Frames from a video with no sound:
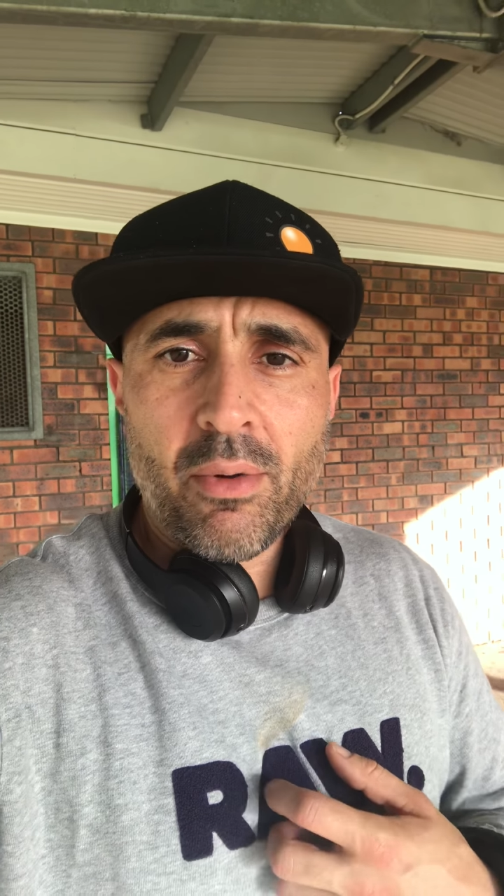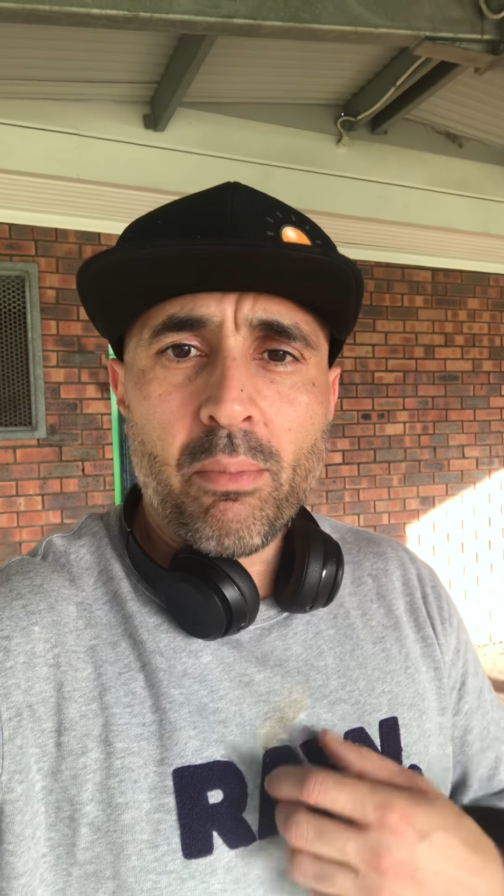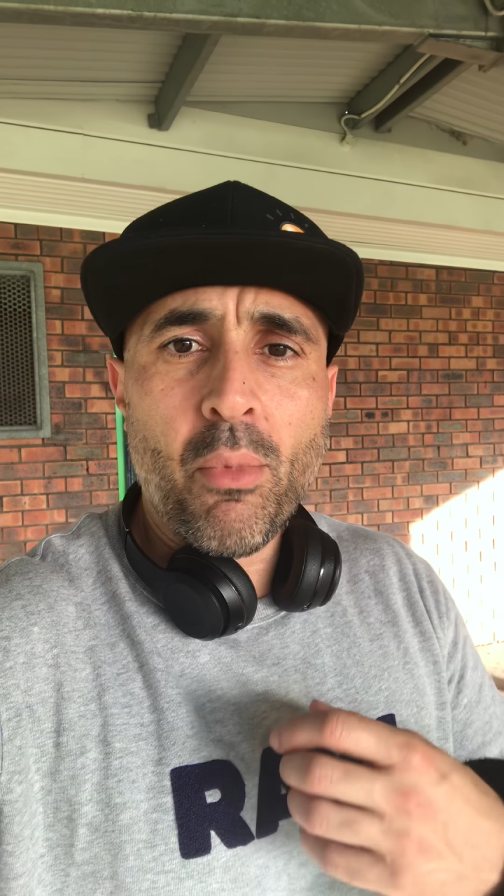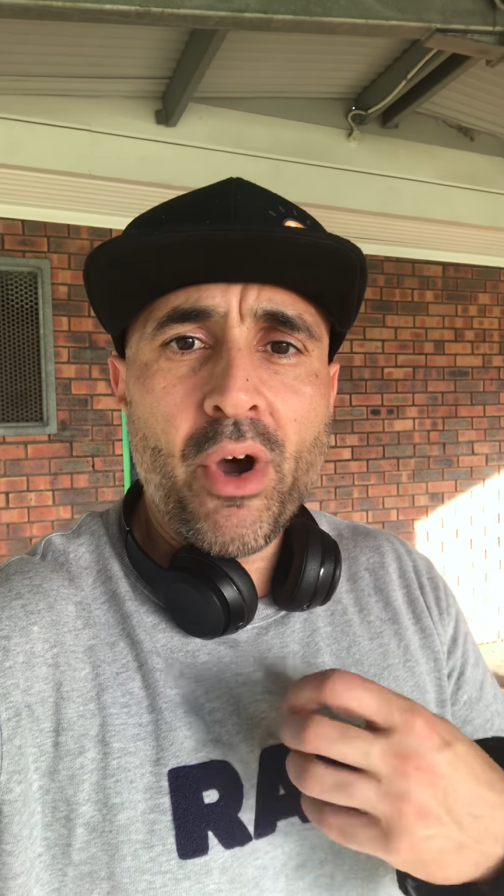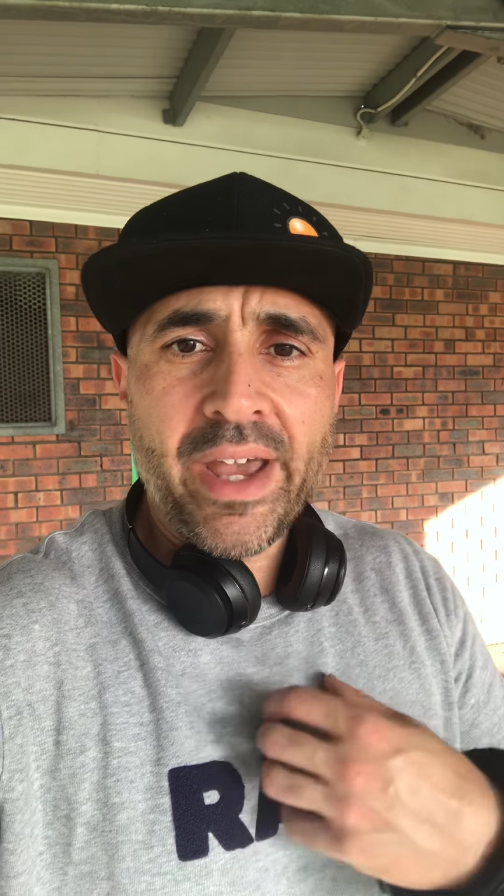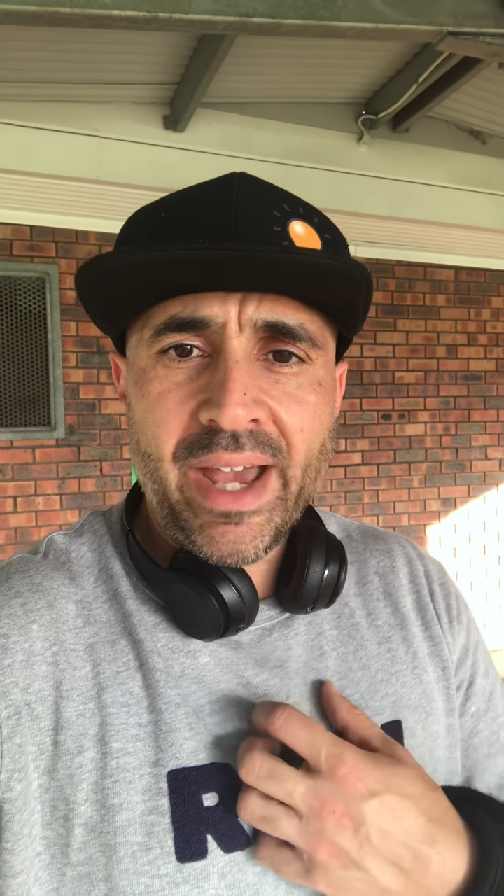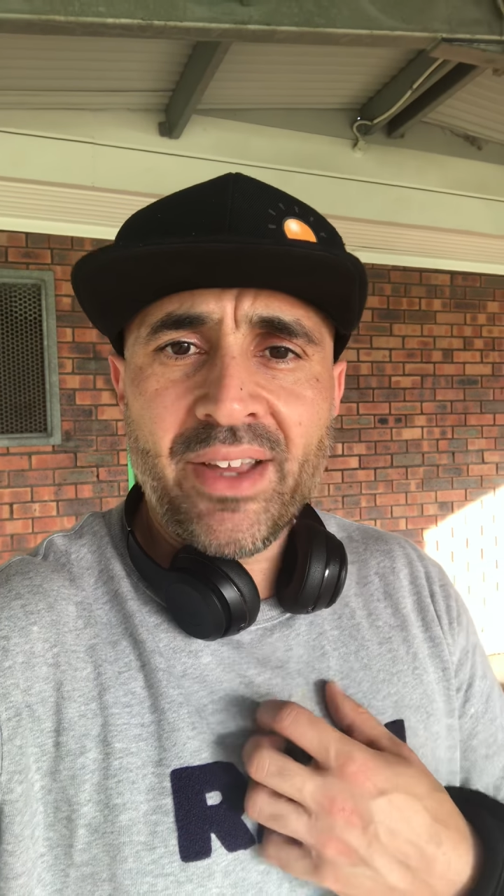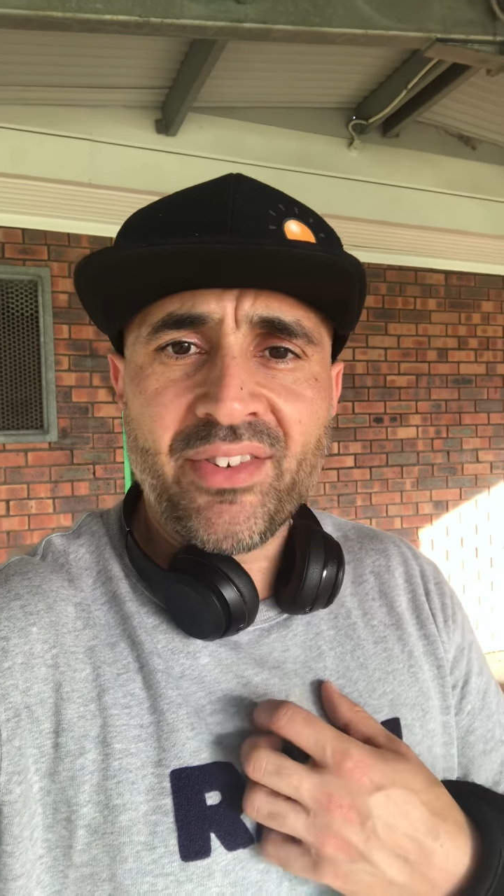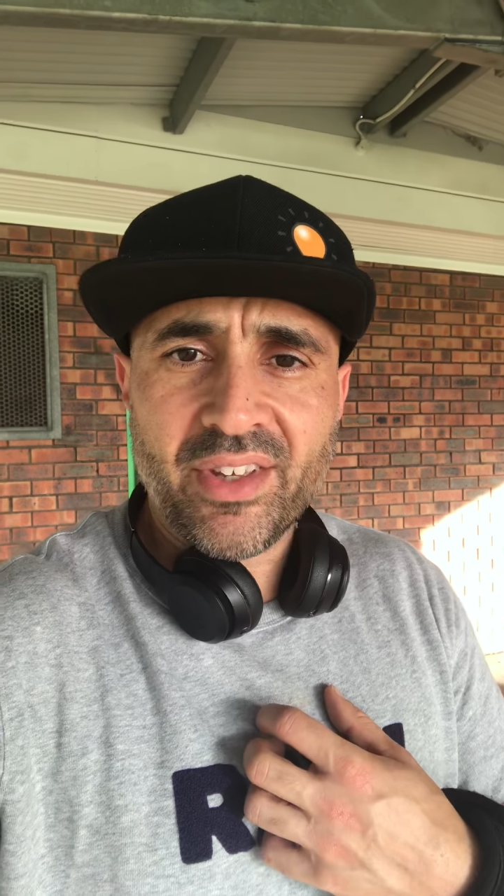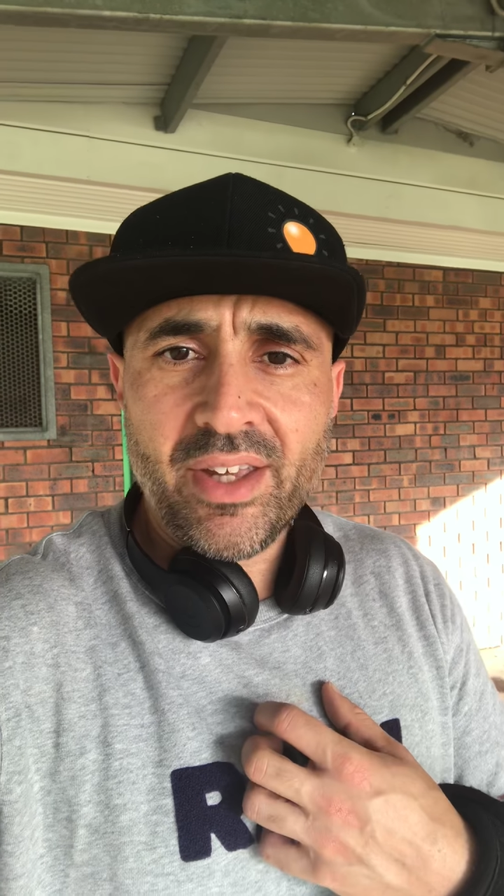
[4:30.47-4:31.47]
my
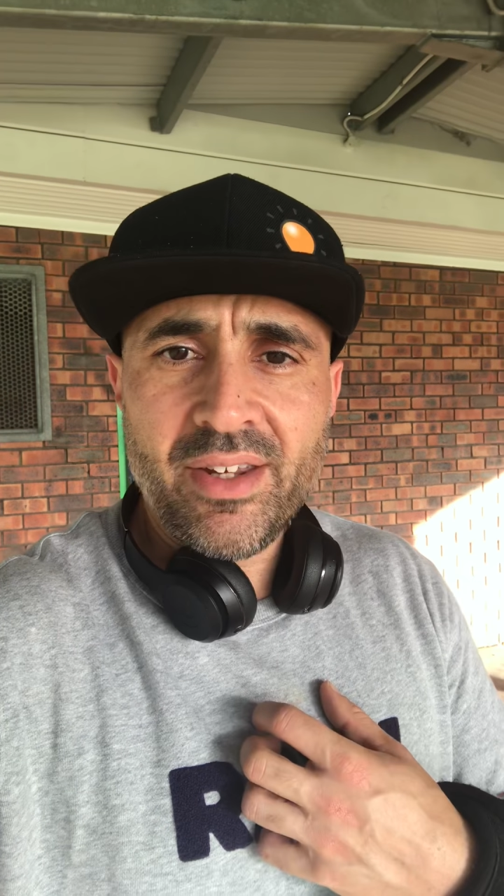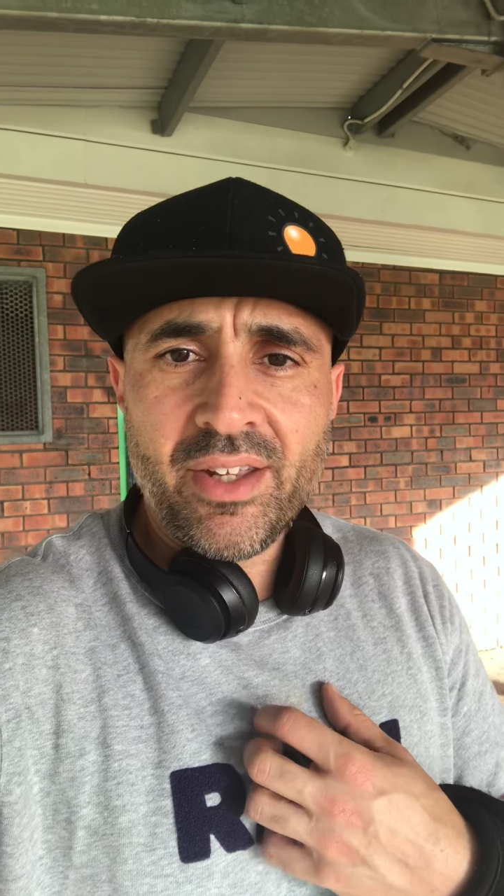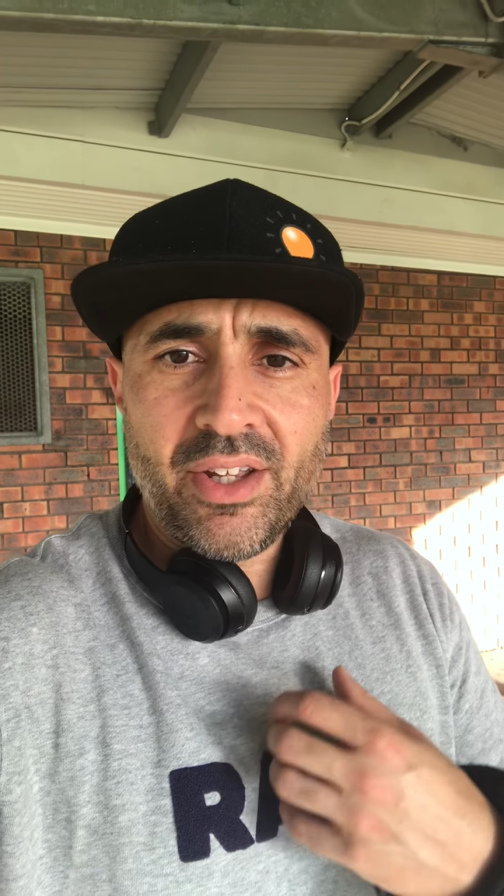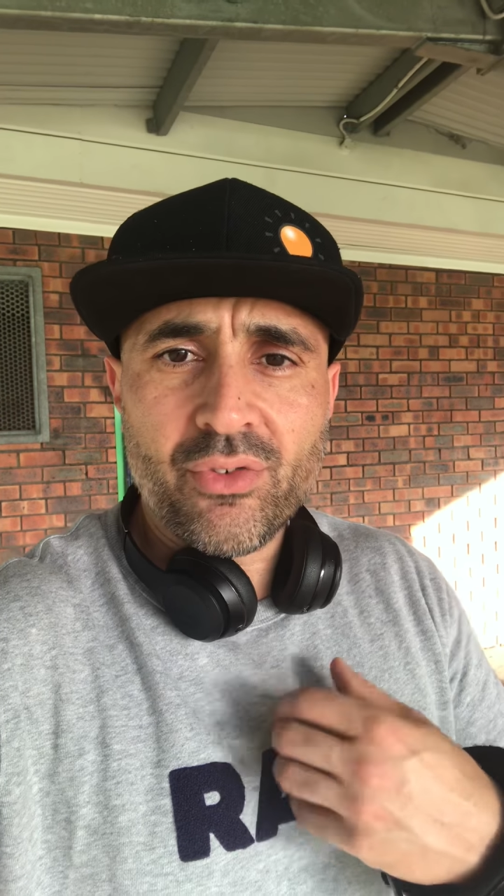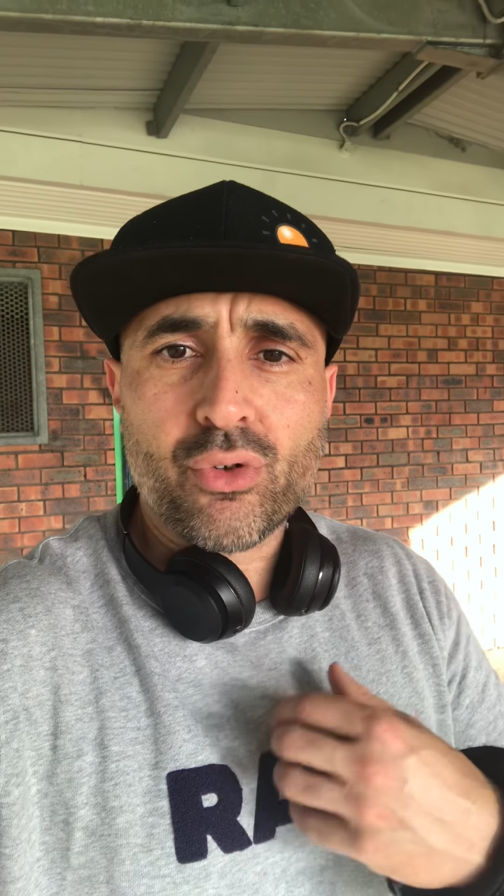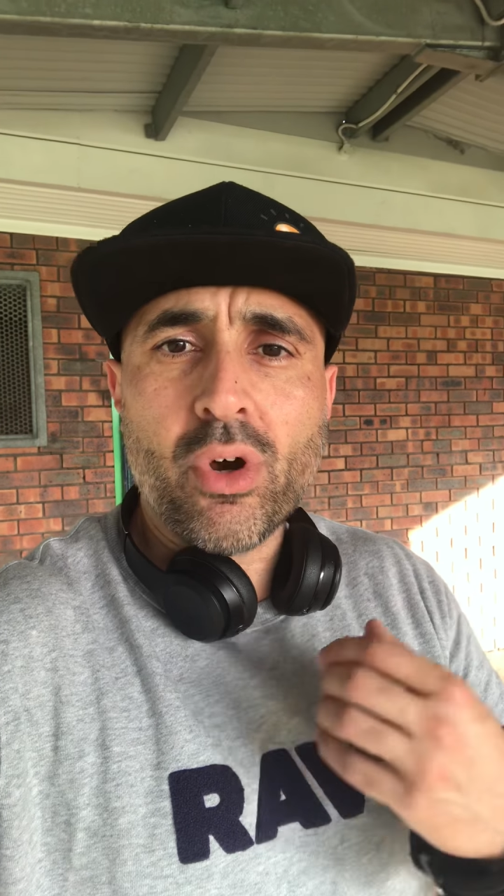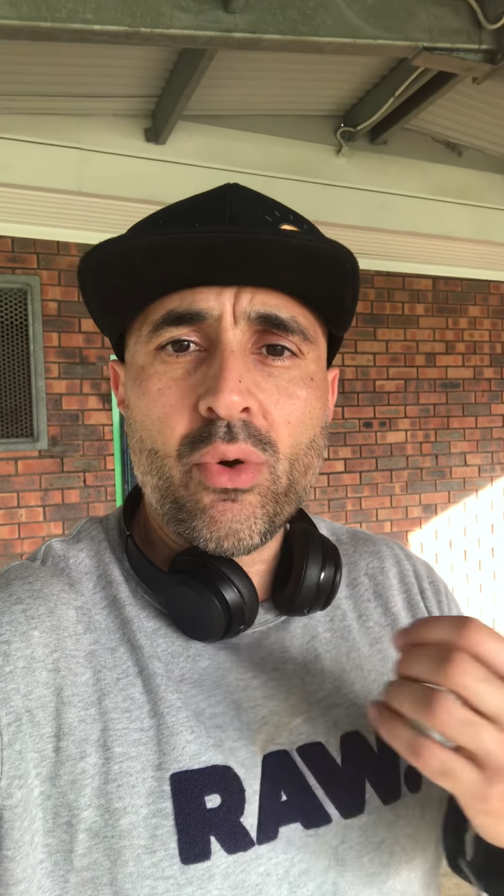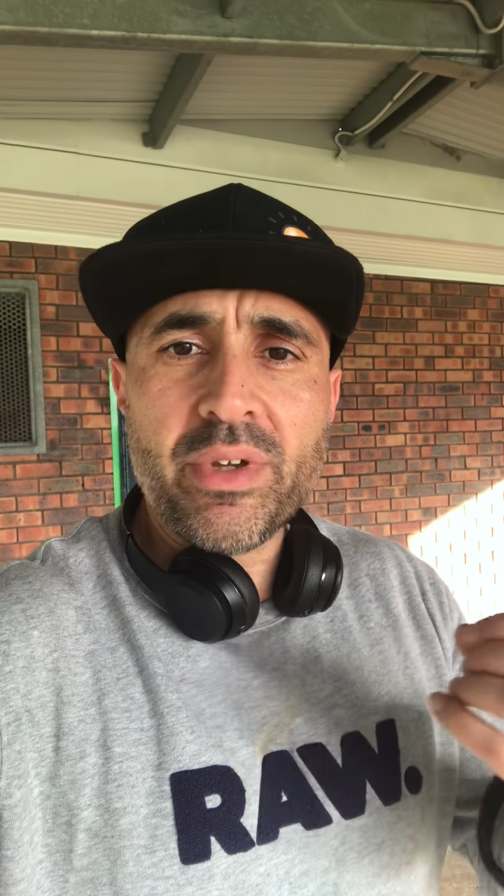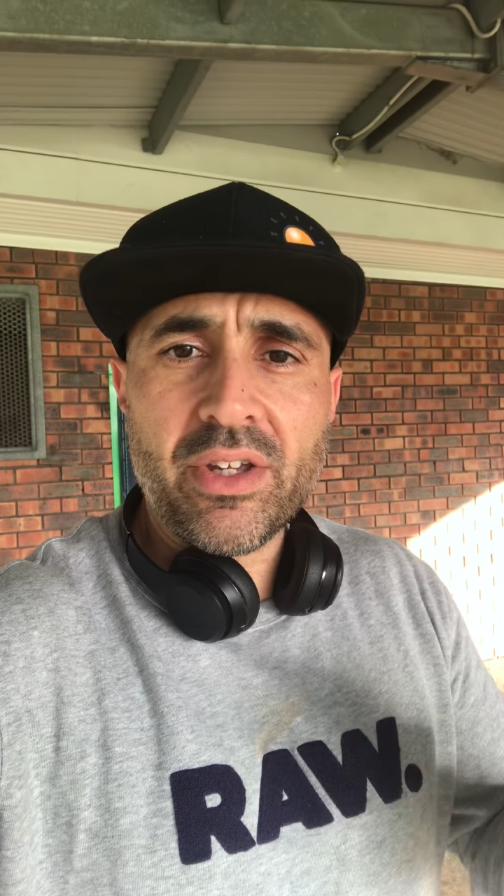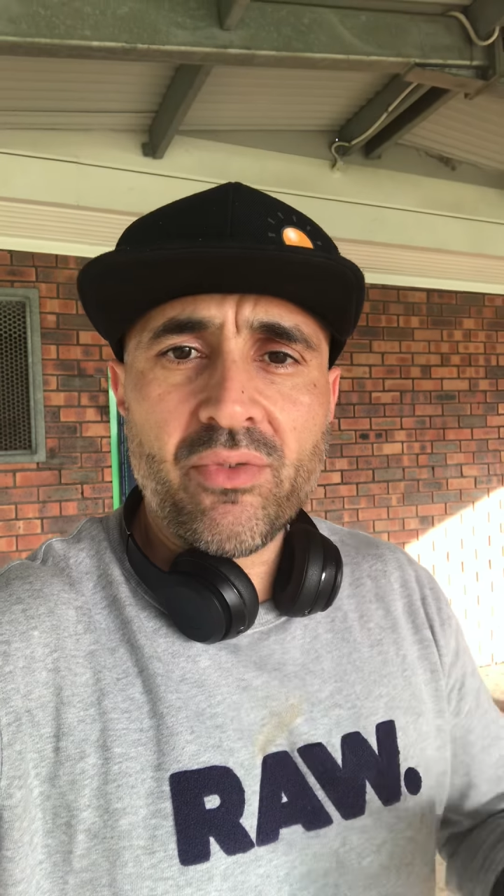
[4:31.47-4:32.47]
asset is
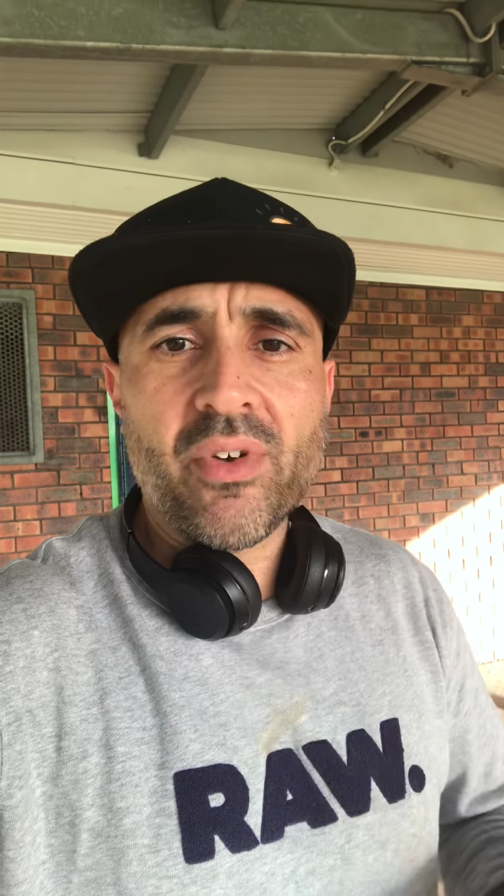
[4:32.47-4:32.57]
growing in